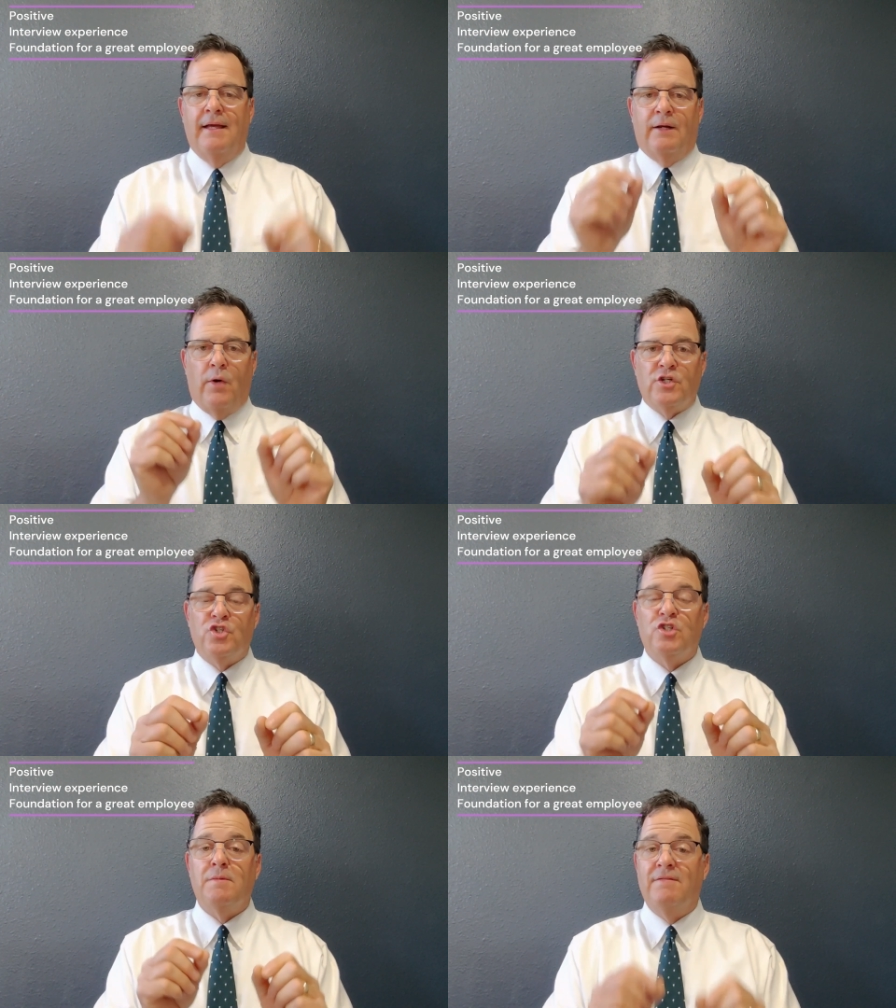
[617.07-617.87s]

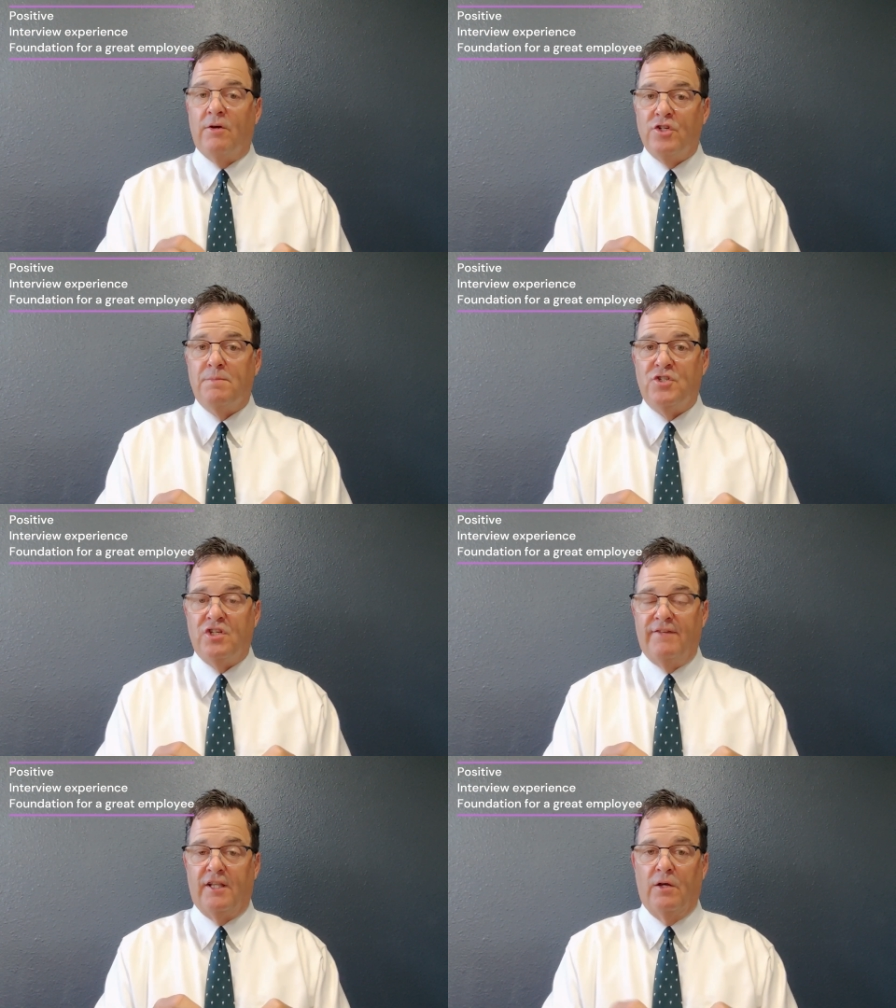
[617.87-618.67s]
Questions should be very
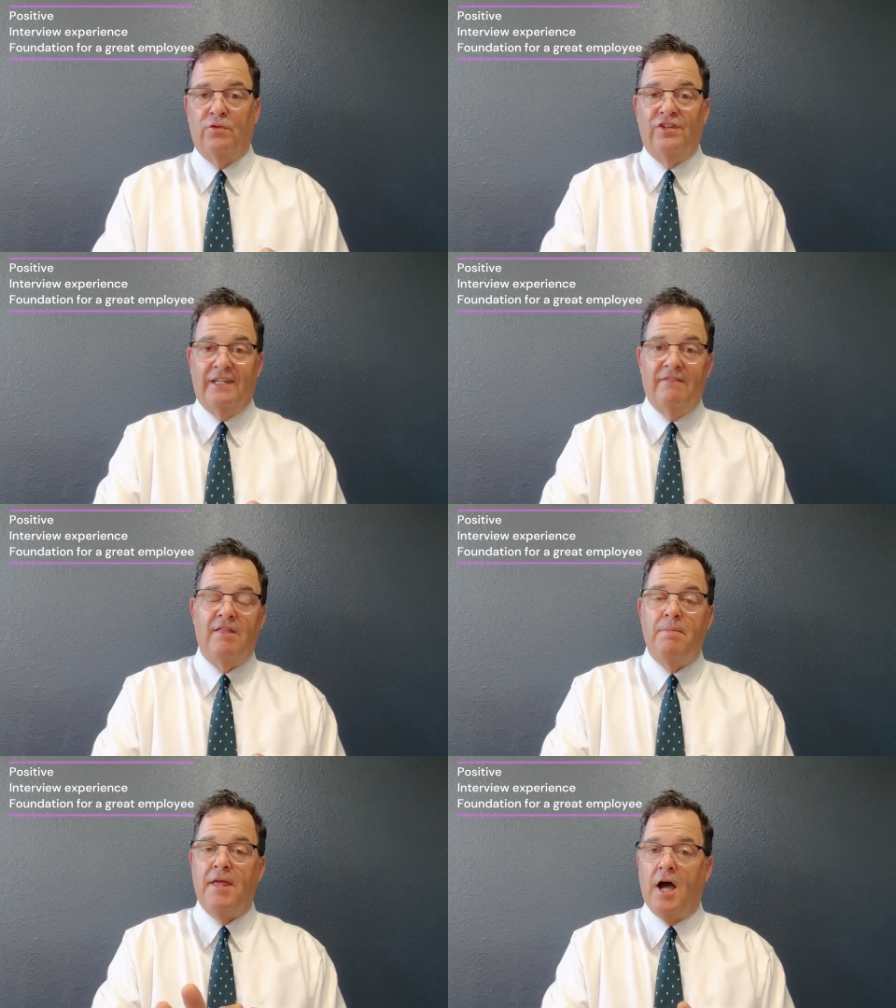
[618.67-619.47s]
specific, though, to give
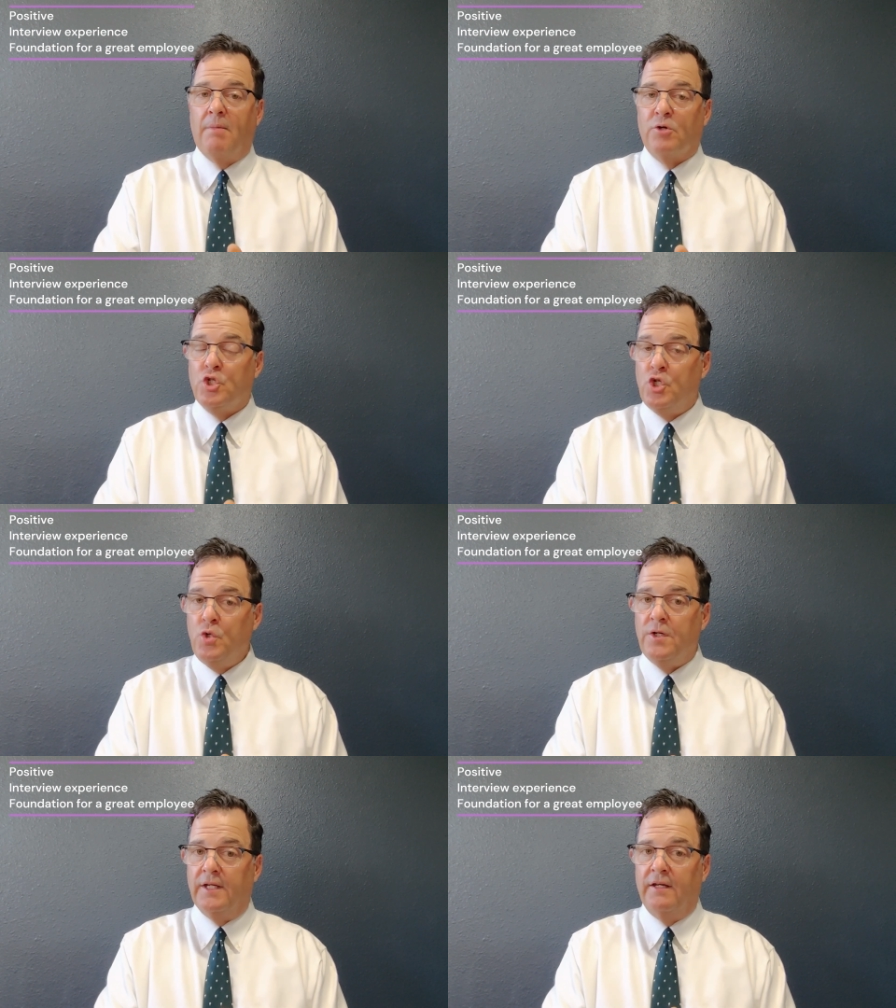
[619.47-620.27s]
them the
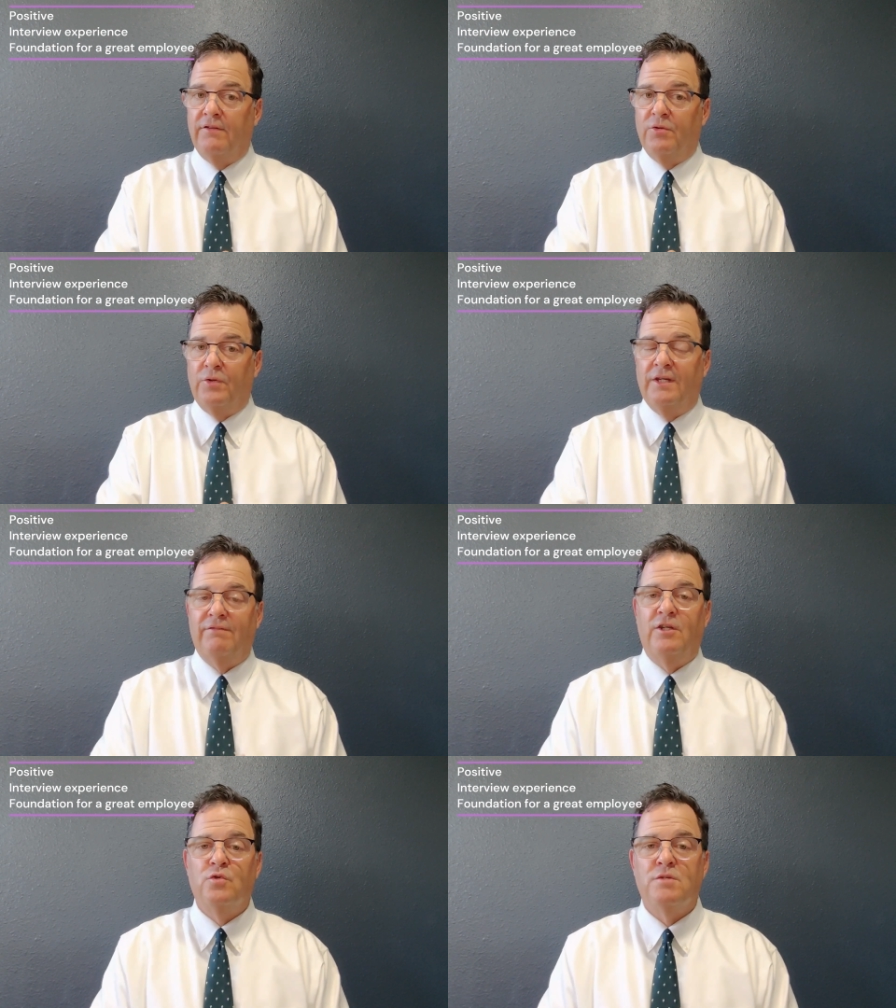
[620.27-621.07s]
opportunity to
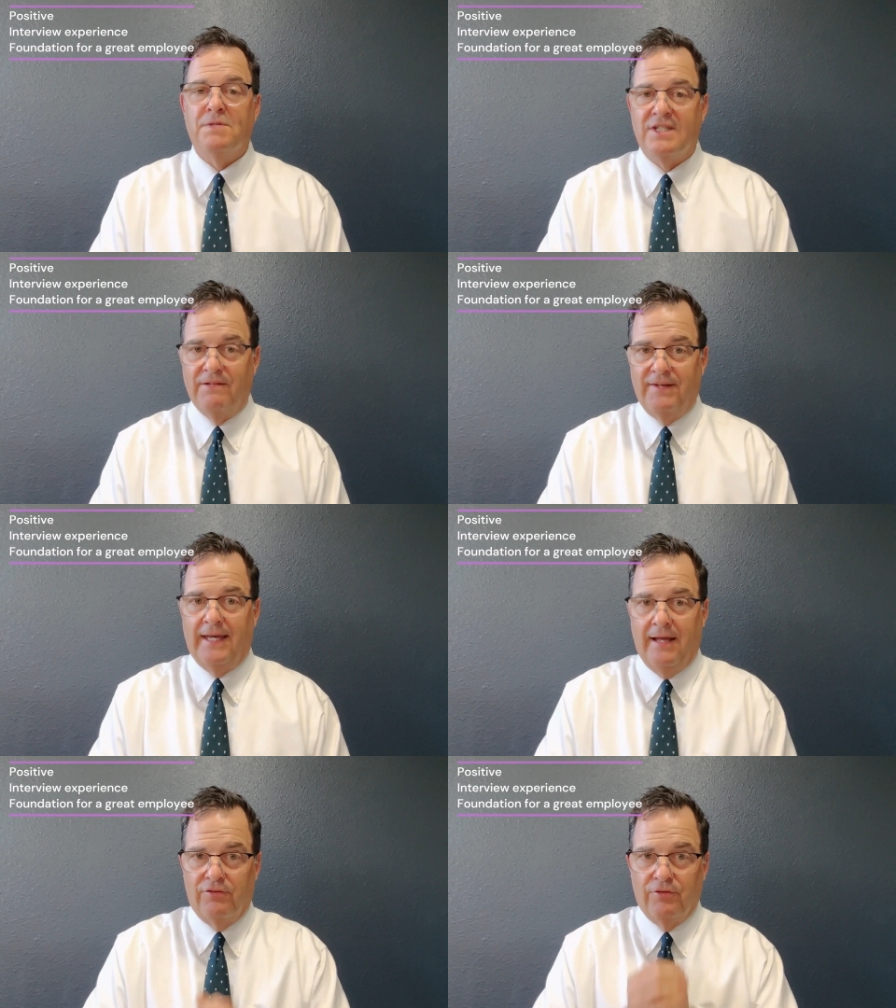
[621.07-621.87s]
give you specific
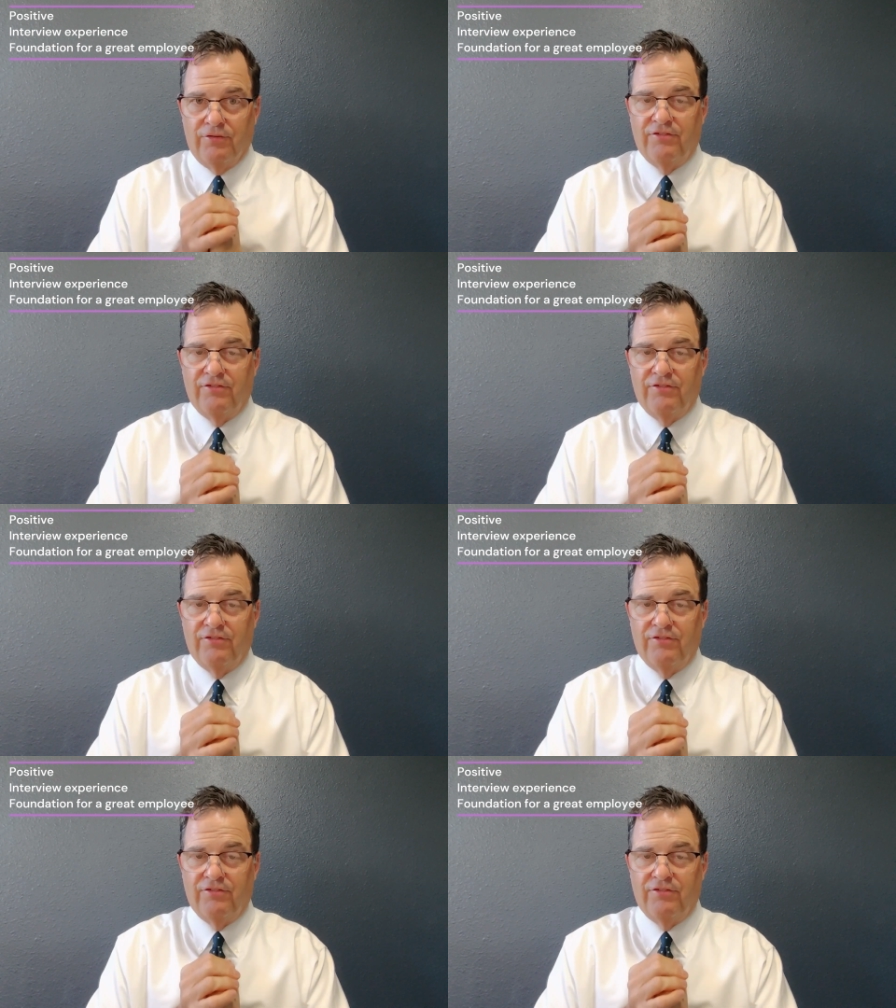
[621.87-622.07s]
answers.